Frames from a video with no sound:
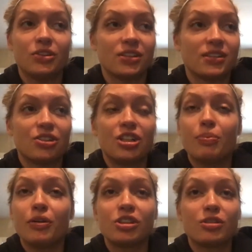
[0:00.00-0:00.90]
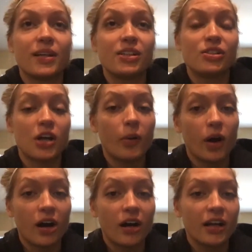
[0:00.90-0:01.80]
she pushed me so
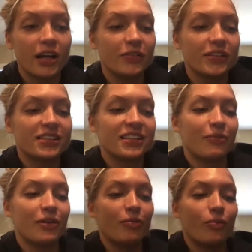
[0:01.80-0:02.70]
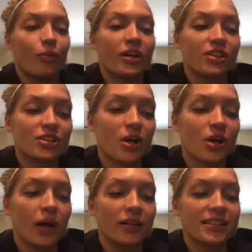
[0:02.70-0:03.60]
hard, and we worked so
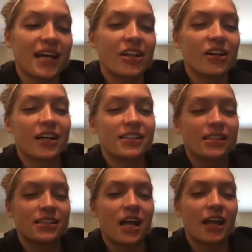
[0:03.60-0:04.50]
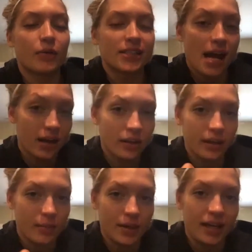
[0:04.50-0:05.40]
well together. Cause it's not like we're technically
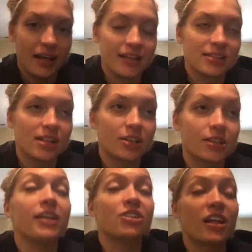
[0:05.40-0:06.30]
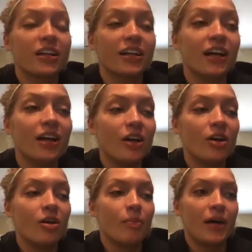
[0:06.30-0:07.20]
competing against each other,
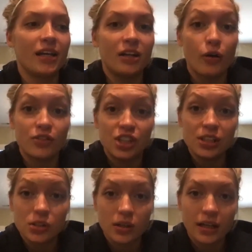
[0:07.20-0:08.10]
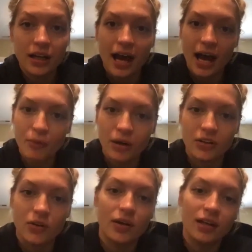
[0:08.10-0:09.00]
but you know, if she's doing it, I want
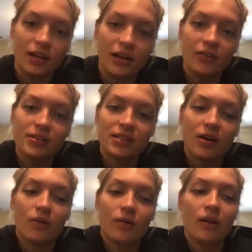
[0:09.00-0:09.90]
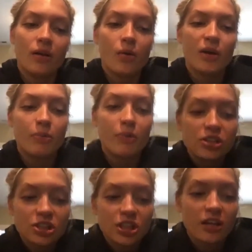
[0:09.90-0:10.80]
to do it, you know? So we pushed
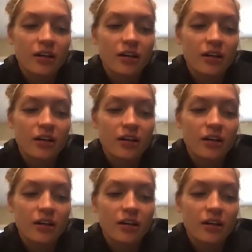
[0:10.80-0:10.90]
each other in